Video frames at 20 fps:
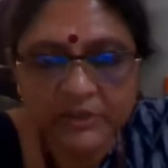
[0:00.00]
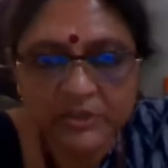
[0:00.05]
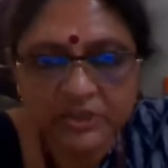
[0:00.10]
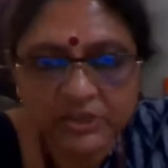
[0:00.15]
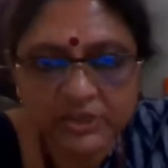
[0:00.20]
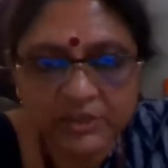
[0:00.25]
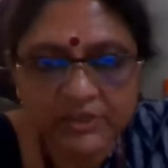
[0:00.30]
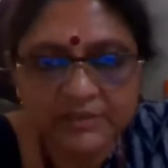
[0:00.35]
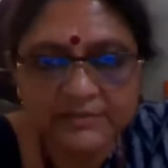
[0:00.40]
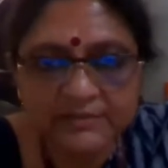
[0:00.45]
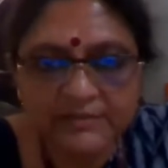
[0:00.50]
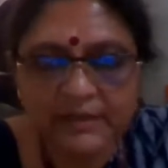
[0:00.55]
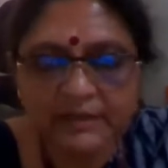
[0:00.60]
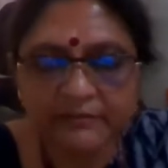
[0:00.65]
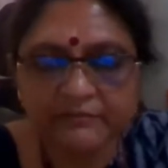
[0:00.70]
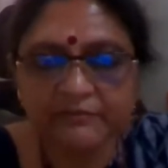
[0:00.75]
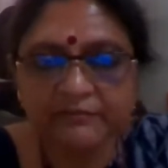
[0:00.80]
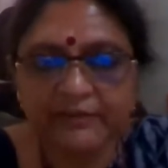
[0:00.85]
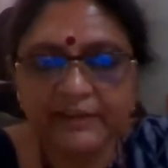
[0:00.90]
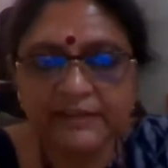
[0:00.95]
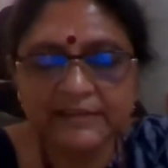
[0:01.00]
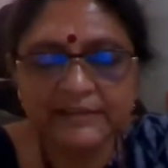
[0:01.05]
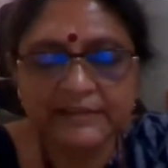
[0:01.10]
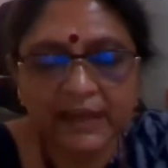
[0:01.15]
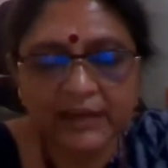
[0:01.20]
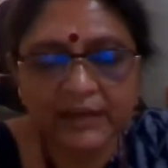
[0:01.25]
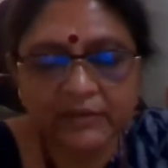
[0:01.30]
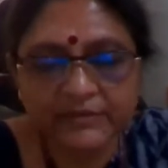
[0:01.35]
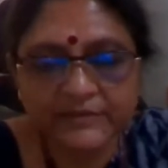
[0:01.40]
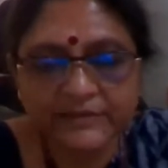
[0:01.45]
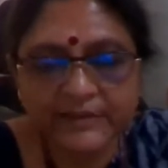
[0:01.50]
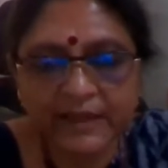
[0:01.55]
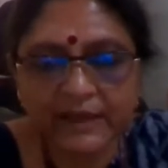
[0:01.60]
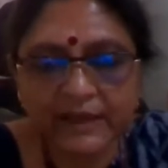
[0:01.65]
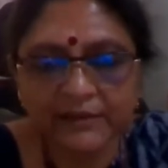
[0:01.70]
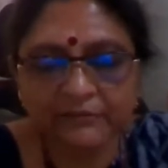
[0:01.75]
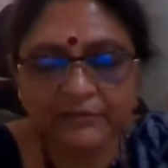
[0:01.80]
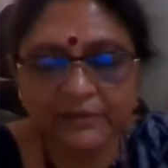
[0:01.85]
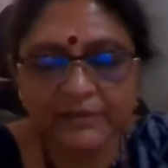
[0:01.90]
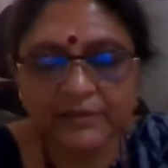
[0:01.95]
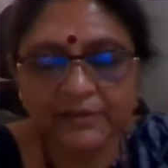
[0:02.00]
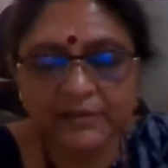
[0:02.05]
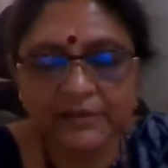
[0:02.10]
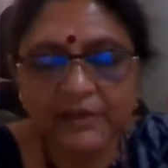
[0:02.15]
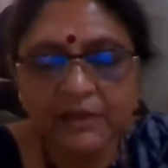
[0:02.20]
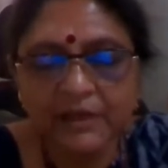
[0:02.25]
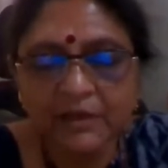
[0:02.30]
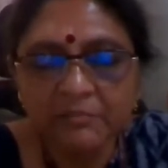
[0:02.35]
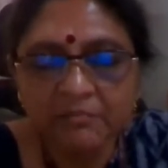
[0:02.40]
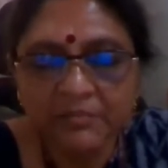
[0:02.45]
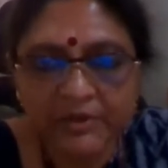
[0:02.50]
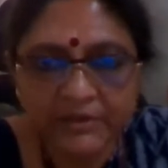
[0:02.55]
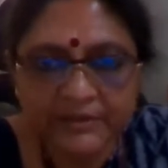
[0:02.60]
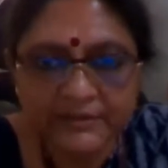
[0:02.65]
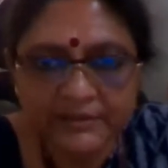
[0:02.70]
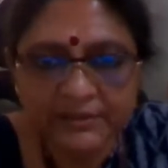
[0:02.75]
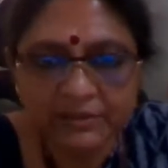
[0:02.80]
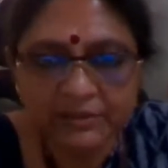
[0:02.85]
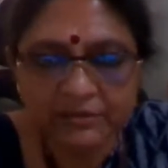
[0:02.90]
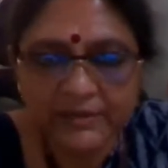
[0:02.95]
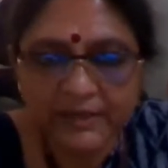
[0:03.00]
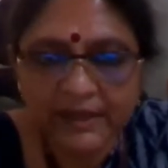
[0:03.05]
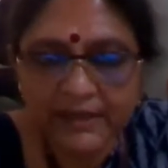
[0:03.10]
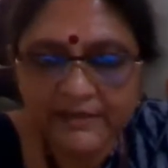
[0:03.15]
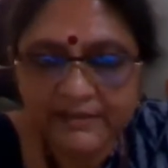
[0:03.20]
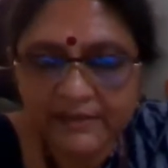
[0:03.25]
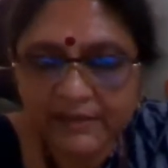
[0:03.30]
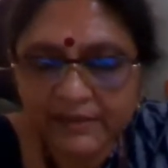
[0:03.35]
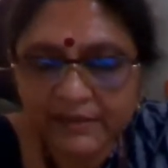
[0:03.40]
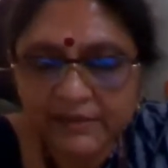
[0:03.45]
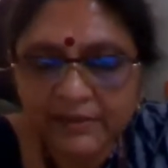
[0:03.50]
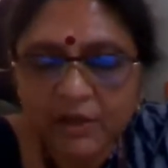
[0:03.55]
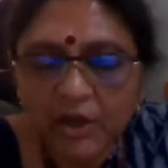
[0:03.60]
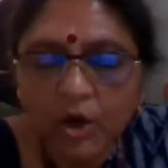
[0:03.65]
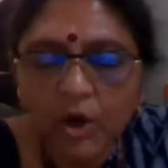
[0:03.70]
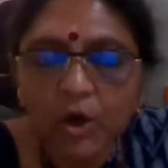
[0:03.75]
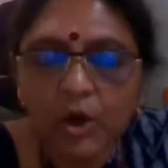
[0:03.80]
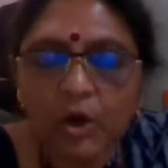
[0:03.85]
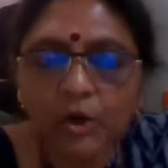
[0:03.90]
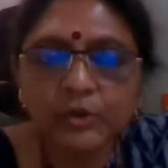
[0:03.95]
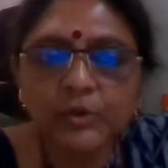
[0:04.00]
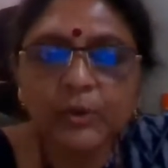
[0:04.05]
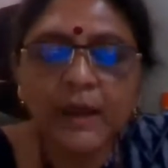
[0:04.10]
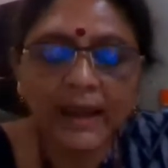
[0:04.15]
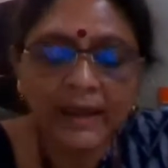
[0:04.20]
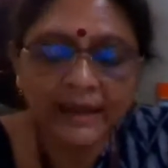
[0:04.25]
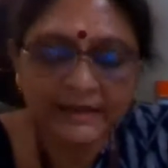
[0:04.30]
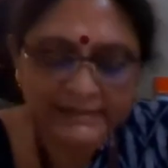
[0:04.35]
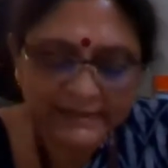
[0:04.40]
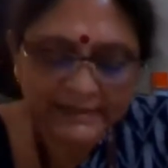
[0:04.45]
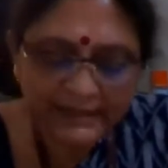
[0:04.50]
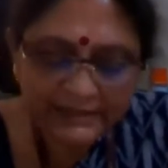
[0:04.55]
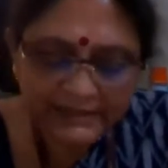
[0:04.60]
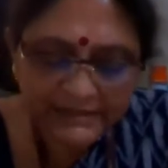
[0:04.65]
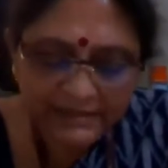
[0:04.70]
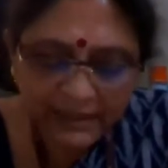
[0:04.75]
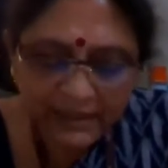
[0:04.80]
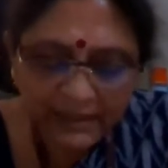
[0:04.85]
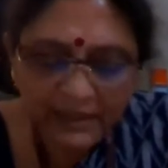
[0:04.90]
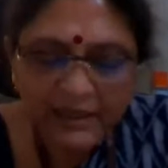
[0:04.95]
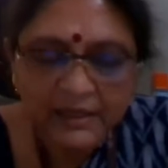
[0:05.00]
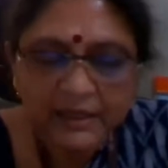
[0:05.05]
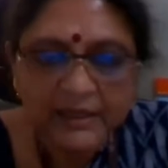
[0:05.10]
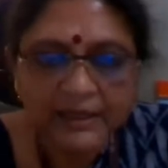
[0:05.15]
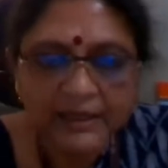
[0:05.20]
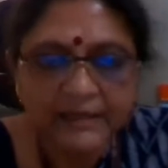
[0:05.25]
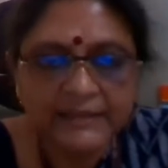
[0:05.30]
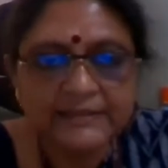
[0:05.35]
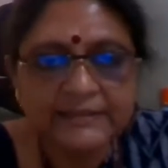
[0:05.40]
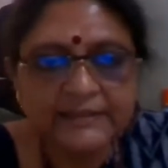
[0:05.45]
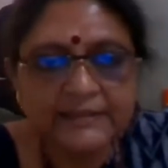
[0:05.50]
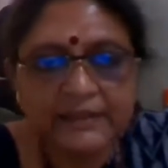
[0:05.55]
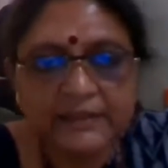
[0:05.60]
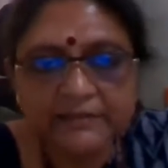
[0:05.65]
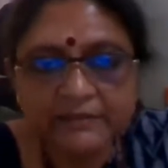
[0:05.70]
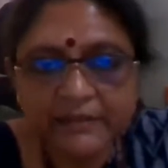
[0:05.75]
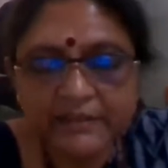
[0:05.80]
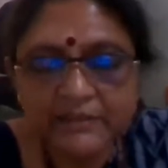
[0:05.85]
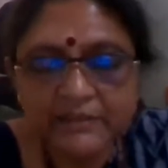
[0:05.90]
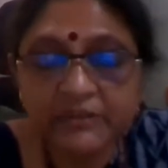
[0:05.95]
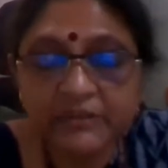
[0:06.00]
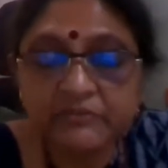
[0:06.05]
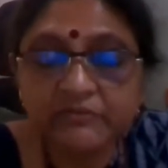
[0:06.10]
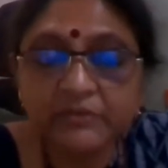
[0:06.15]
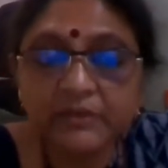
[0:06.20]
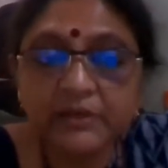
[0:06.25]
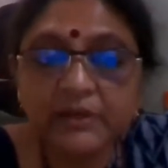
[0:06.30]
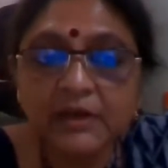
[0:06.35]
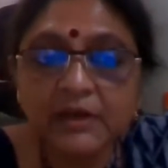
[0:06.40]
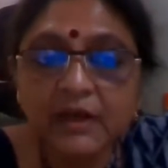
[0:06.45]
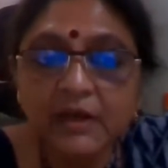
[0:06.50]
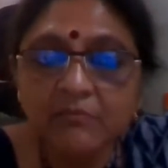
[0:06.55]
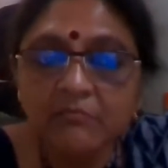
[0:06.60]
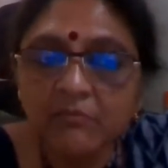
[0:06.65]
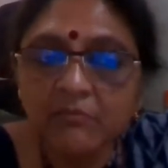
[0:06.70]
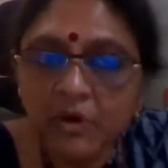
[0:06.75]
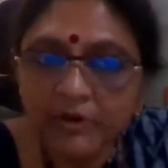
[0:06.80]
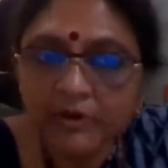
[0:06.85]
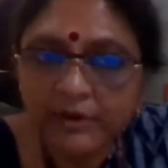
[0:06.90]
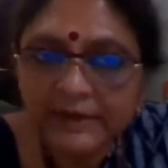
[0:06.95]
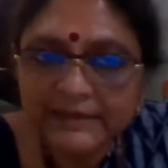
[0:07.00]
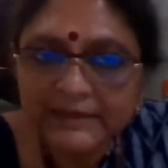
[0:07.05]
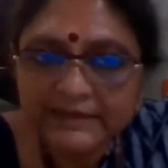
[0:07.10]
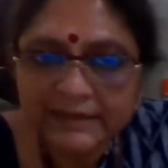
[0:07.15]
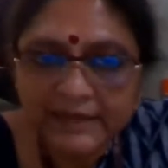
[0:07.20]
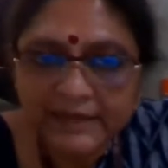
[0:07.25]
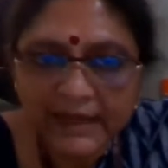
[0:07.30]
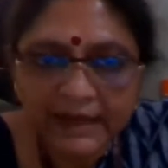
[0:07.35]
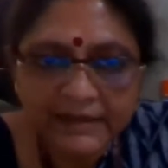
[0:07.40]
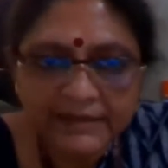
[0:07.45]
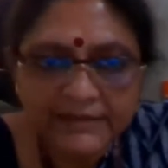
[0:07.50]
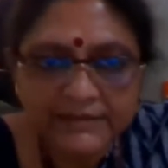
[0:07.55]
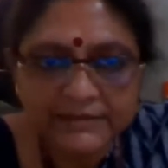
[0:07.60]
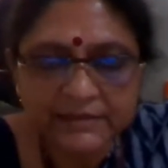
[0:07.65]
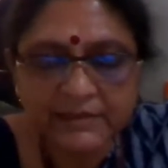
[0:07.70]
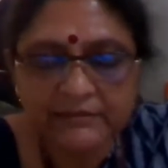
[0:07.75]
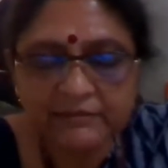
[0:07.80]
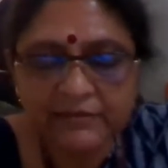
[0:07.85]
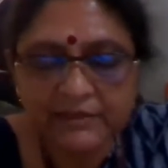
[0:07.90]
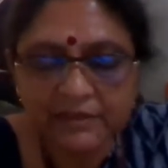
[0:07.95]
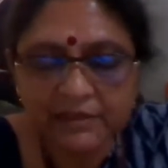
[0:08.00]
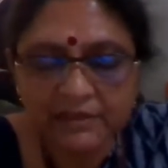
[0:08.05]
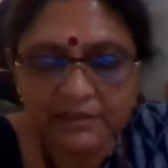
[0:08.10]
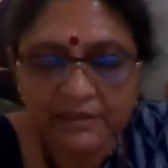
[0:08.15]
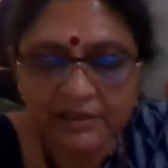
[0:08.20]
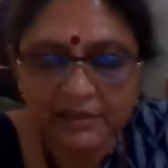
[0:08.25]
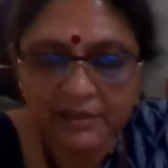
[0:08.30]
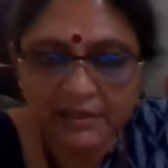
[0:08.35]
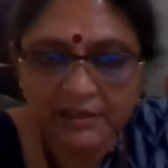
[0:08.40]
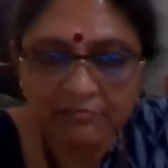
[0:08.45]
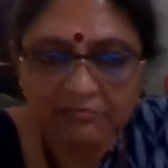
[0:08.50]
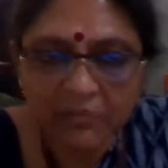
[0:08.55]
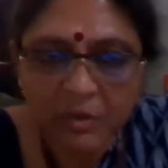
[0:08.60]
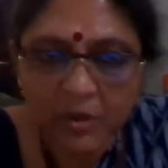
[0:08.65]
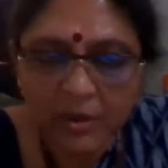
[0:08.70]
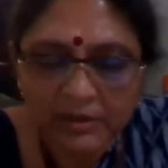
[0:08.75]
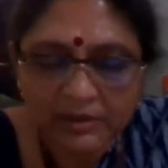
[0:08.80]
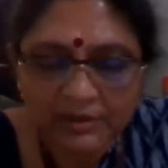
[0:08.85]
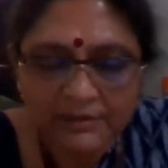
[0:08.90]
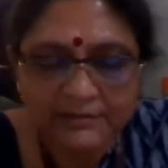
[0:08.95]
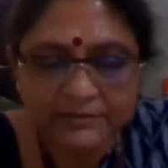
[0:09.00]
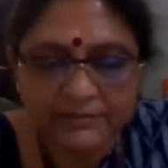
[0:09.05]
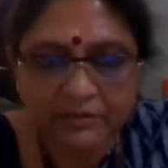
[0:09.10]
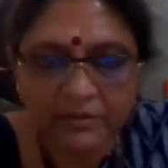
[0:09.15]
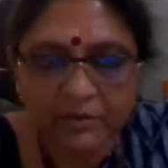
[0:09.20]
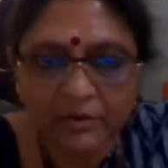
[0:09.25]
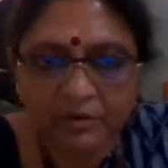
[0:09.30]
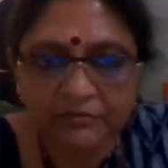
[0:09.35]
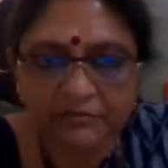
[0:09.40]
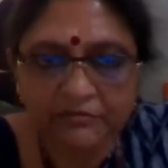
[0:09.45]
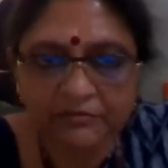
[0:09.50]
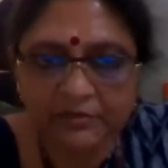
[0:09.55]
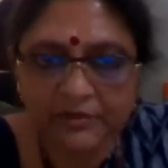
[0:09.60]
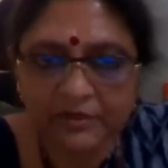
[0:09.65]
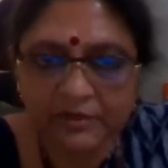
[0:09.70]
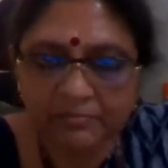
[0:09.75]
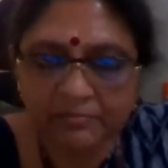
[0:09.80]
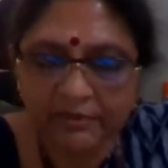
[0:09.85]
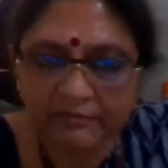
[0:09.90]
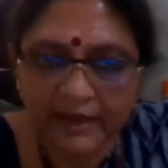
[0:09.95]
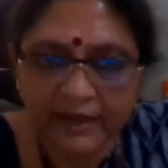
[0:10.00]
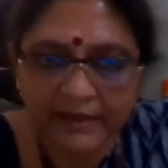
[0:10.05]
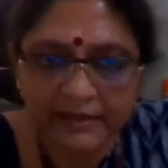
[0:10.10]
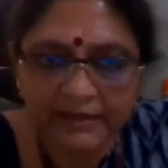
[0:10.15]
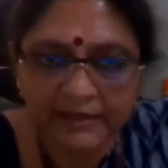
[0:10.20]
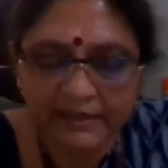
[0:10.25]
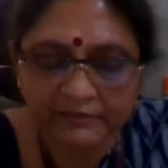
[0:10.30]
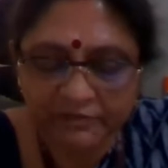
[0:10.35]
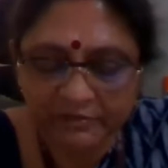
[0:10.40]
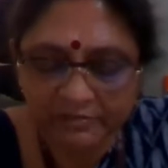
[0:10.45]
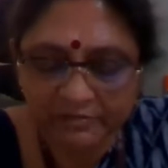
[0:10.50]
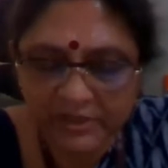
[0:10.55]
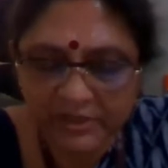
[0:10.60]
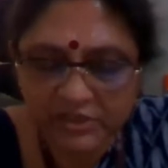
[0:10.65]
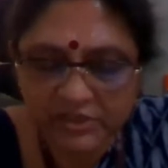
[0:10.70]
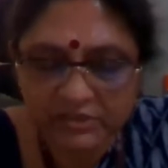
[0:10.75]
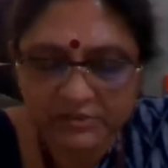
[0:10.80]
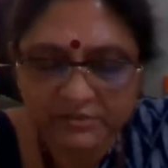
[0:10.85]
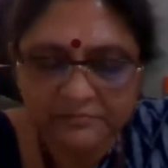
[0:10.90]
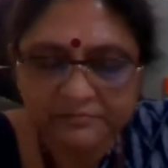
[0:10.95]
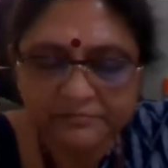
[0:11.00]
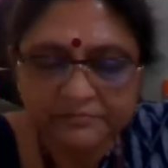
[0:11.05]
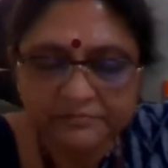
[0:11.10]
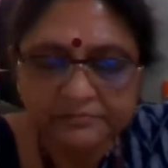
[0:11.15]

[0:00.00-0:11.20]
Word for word: machines that were very sacrosanct with the person utilizing it, or you had data in servers which were more or less client server uh, models of uh, providing information.